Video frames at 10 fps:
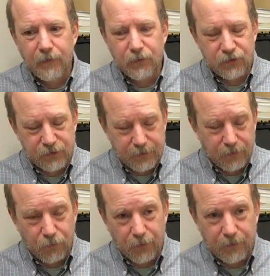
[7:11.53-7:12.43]
which is
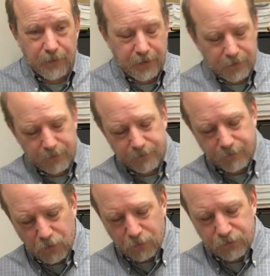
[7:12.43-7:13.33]
another one of the minor
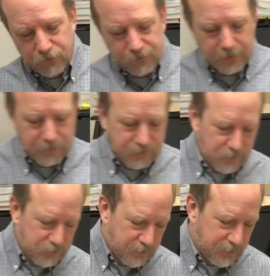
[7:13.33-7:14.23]
modes used in Irish
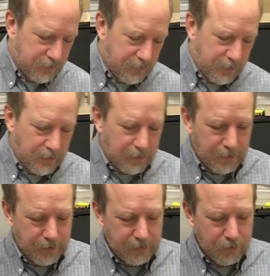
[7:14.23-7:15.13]
music,
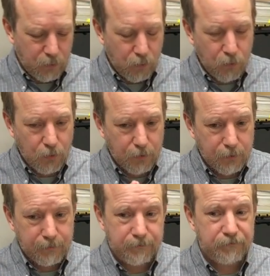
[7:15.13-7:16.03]

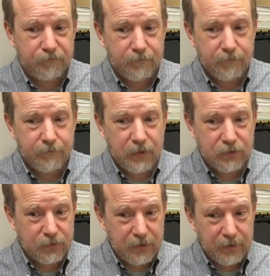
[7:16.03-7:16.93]
or
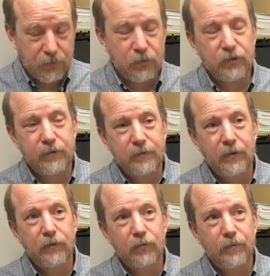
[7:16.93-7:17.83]
mixolydian, which
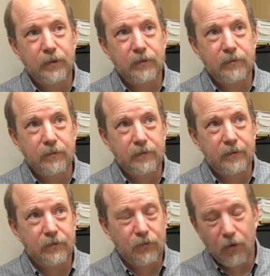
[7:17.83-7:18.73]
would be
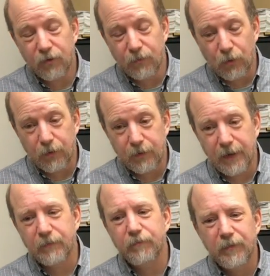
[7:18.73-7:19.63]
called modal.
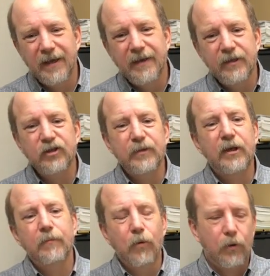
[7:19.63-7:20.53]
And this will
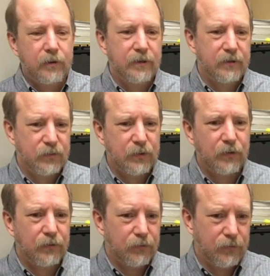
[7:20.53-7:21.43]
become more clear as we
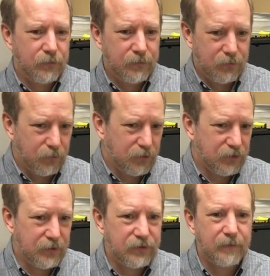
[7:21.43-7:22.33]
go through the
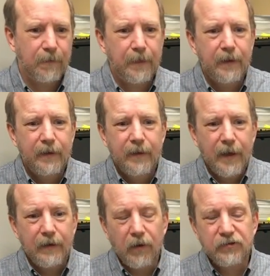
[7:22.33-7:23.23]
worksheets.
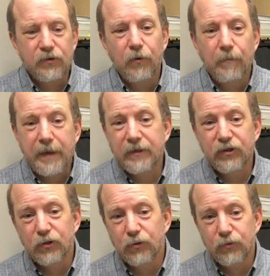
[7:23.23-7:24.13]
And also, many
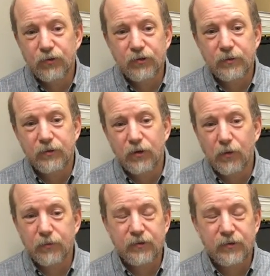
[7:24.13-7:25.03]
tunes
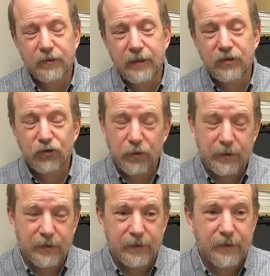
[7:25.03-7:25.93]
don't stay
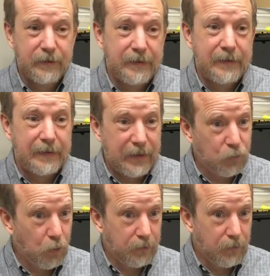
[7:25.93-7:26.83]
strictly
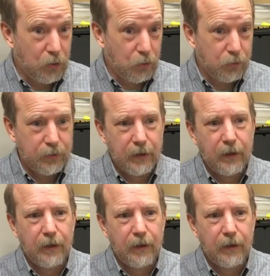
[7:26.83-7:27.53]
in one mode.